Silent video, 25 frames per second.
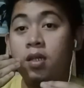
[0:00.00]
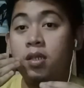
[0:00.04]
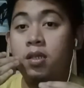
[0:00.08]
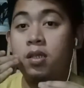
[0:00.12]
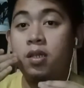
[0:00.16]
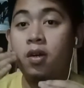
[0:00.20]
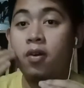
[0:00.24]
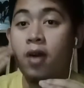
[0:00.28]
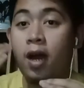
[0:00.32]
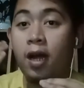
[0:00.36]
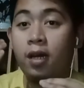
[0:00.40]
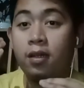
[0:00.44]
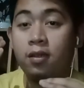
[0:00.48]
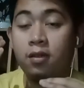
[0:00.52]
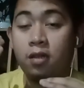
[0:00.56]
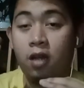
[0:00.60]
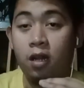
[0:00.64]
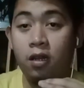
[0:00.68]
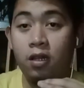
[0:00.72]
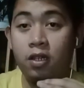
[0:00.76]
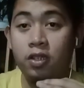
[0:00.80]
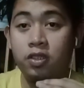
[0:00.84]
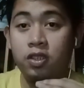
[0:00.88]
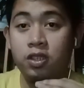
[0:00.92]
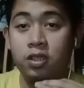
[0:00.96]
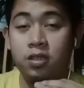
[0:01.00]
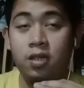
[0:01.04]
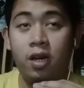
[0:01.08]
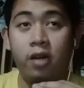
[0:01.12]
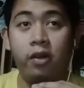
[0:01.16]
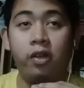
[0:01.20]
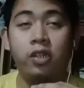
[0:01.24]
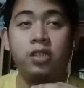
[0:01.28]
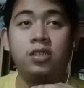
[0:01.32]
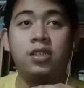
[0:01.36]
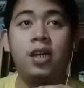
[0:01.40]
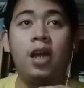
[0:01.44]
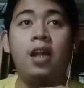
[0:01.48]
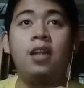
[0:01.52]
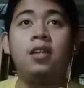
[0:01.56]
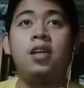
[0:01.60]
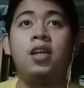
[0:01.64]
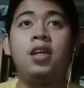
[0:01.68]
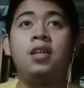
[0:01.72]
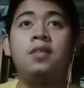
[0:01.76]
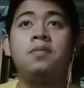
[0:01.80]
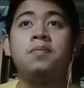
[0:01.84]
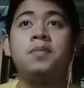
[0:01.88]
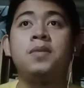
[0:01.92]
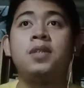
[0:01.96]
as well as to prepare
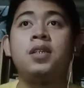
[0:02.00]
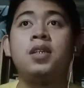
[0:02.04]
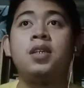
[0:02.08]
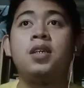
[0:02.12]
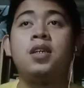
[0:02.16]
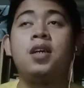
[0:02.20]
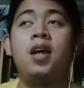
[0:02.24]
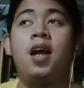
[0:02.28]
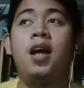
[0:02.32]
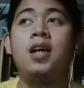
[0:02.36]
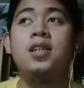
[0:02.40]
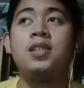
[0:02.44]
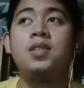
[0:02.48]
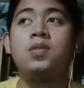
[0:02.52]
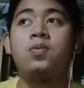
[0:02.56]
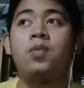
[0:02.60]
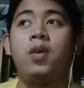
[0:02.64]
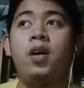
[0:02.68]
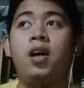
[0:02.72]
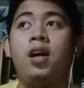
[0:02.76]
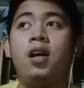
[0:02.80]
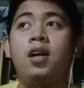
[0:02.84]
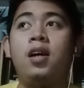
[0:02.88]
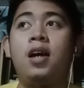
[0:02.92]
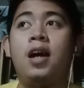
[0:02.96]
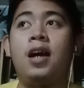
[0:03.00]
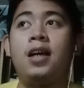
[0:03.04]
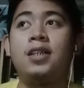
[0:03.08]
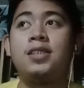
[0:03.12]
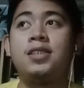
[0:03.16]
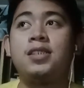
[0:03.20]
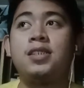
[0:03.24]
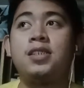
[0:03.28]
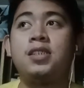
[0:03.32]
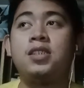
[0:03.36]
them for